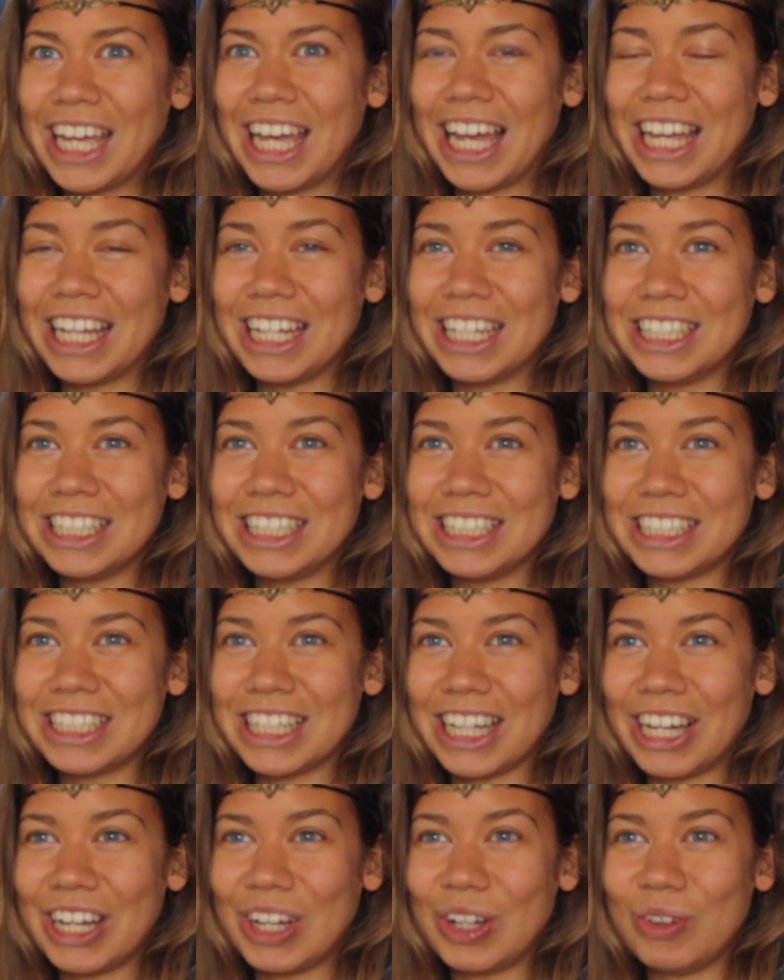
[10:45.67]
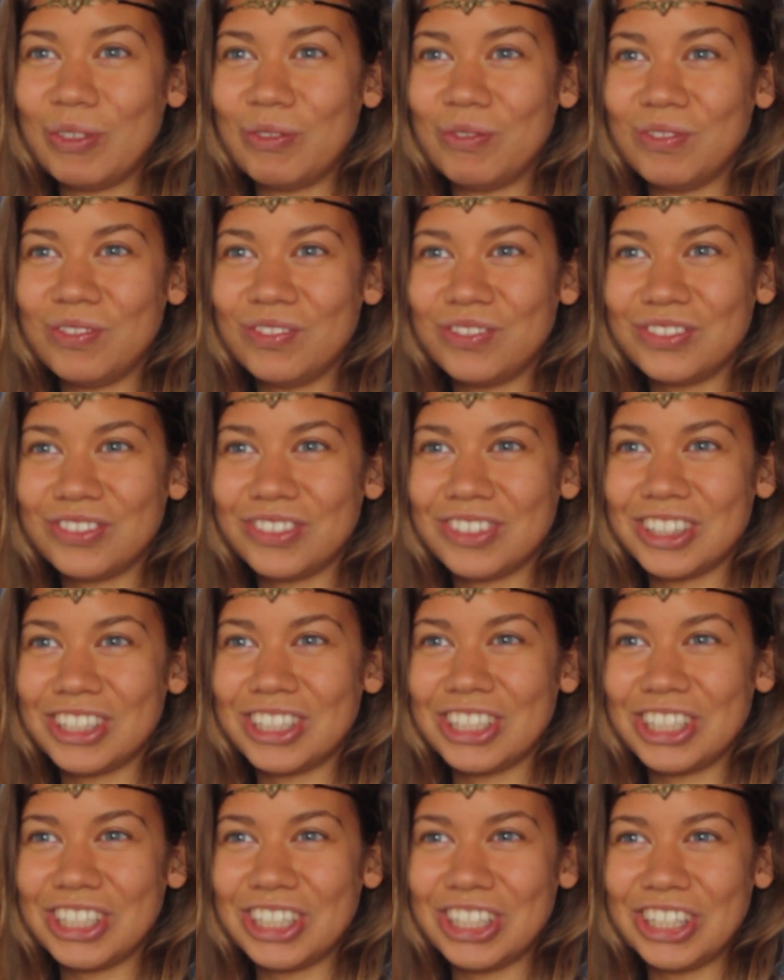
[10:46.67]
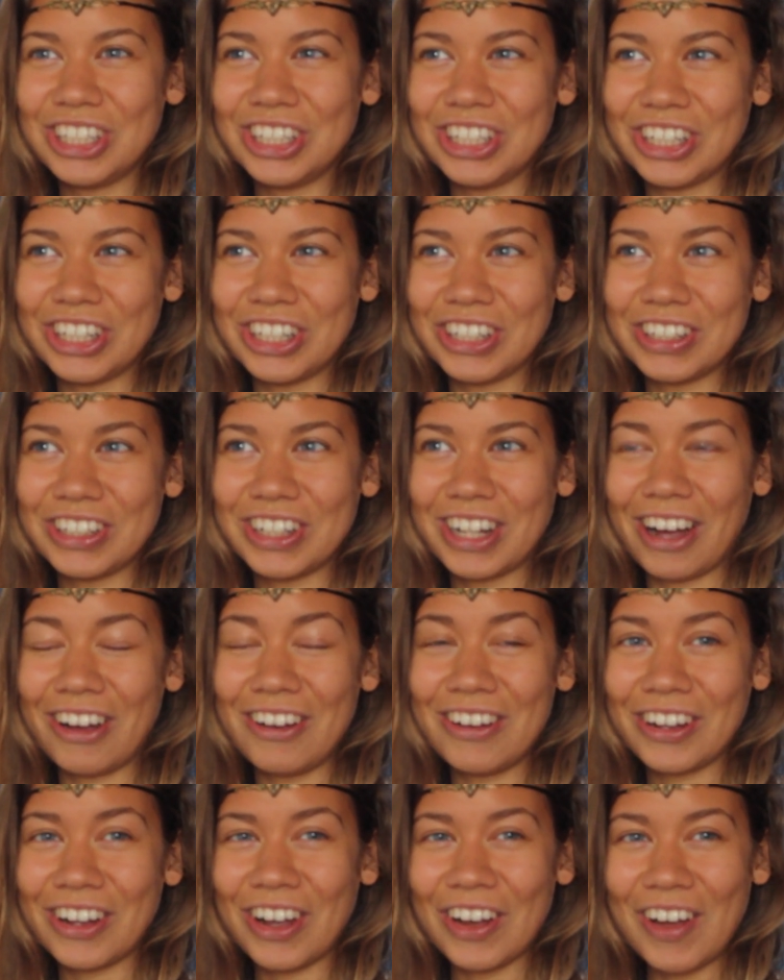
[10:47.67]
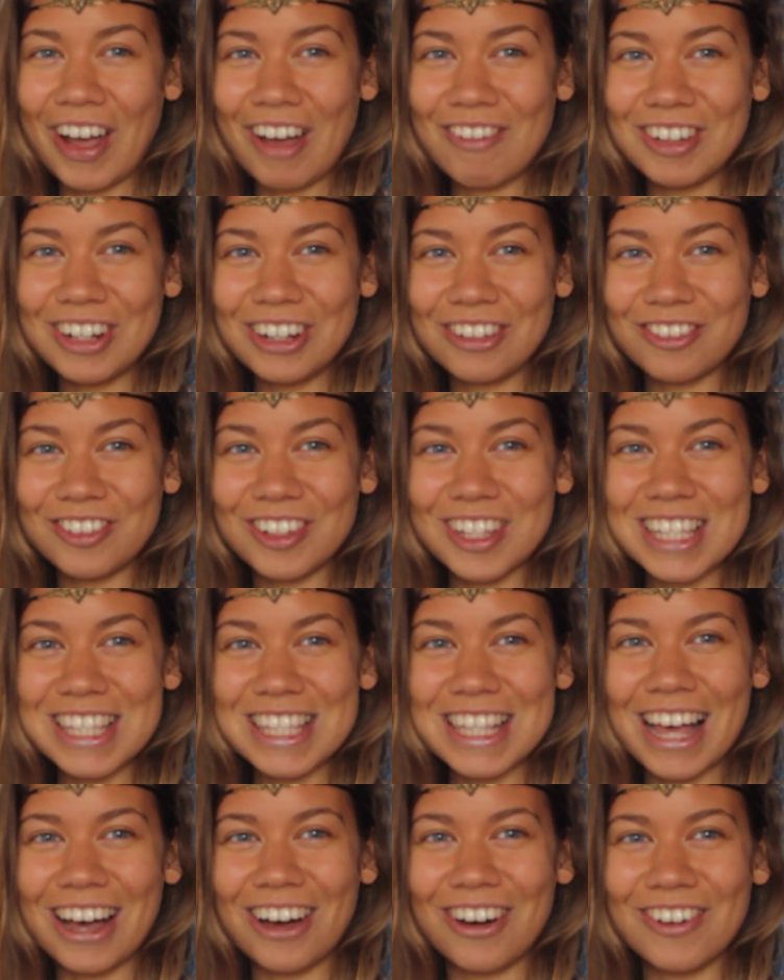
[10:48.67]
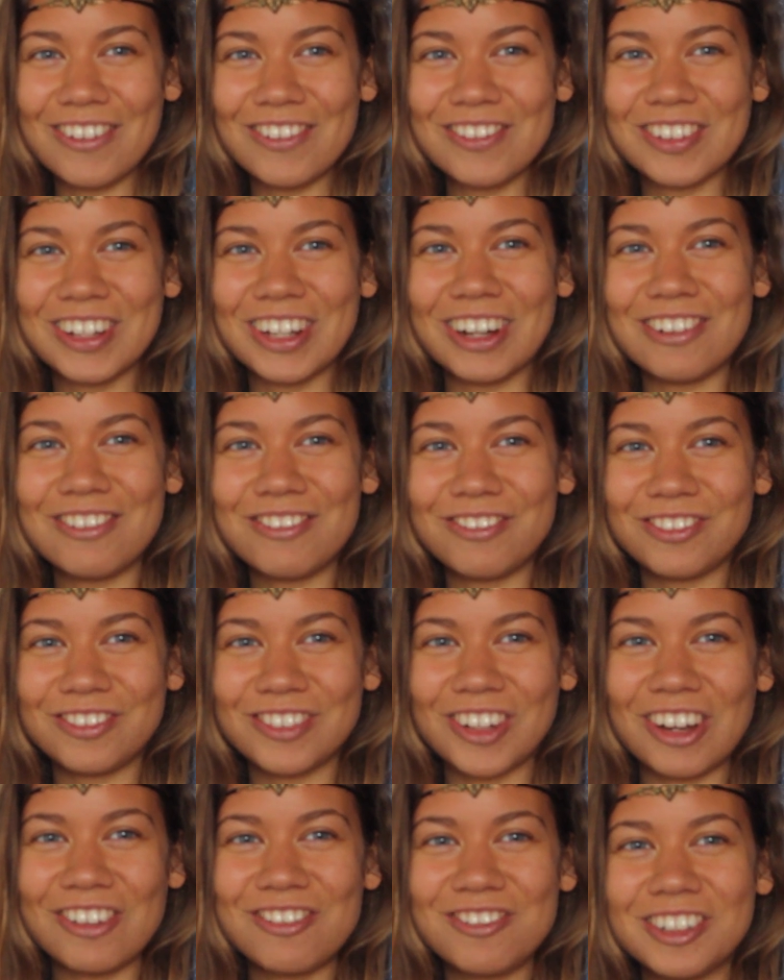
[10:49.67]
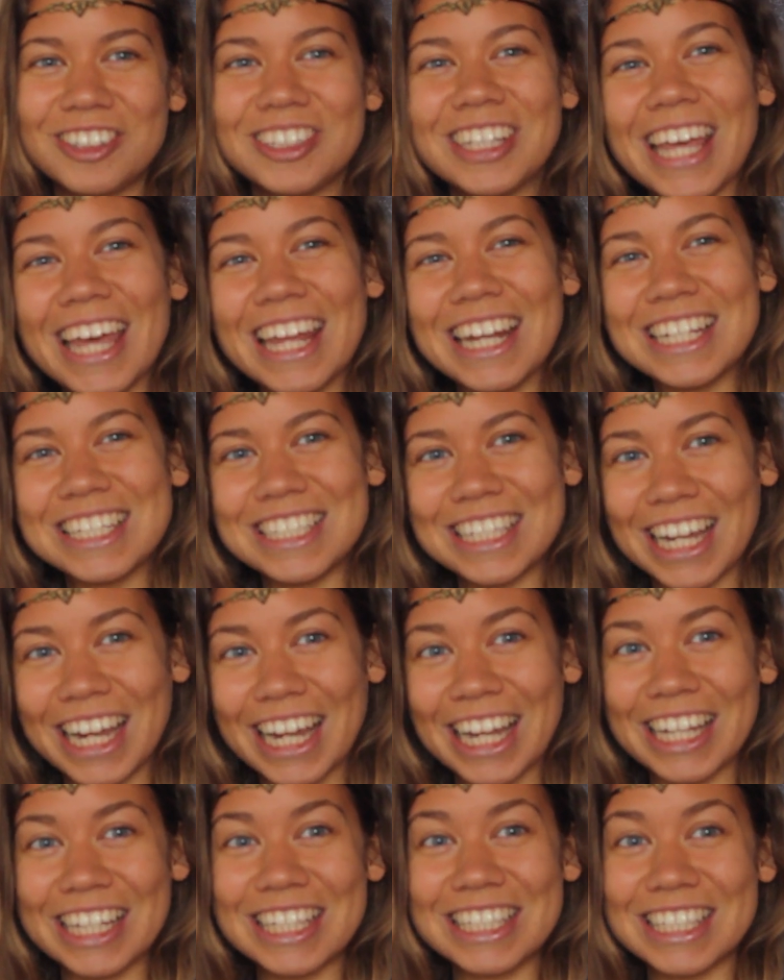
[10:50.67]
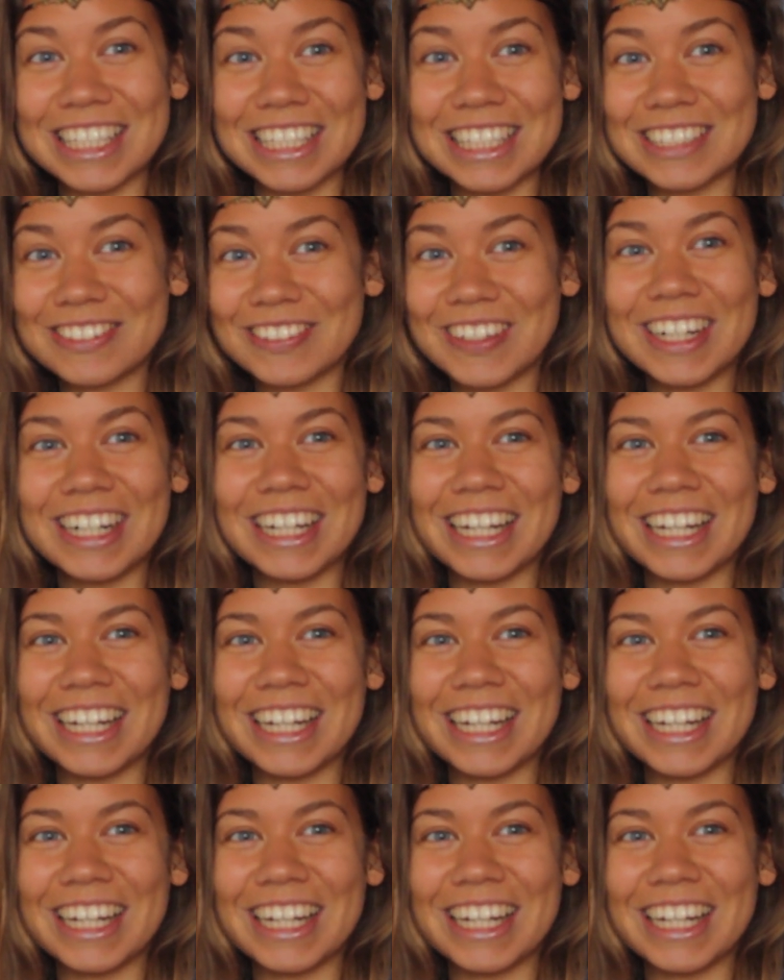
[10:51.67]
and you know, go have a look for yourself, go feel the energy, because it's